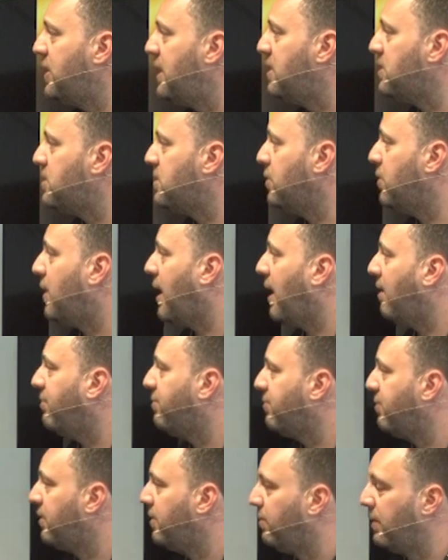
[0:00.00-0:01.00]
is to
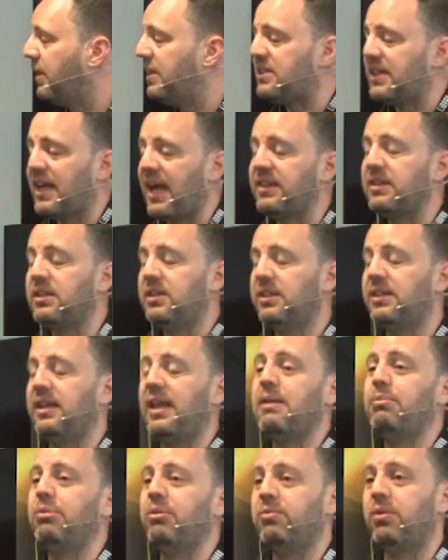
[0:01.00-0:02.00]
have the release candidate
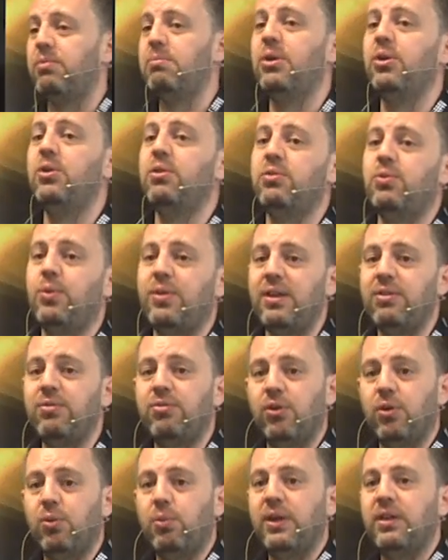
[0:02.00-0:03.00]
label removed within
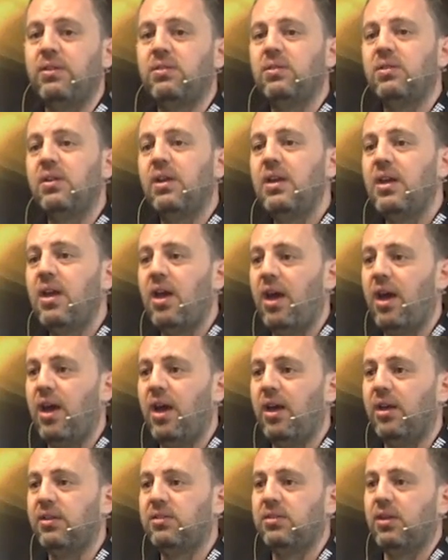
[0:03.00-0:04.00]
4 weeks.
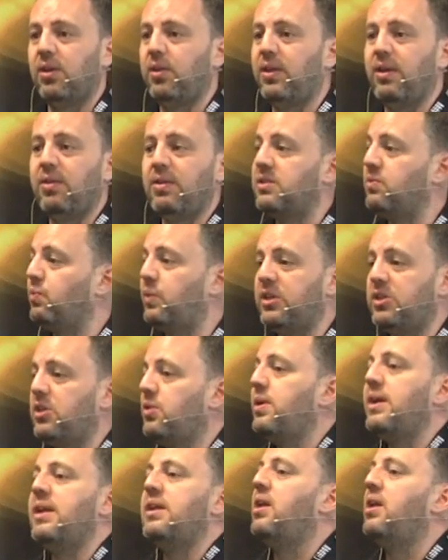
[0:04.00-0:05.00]
So we're doing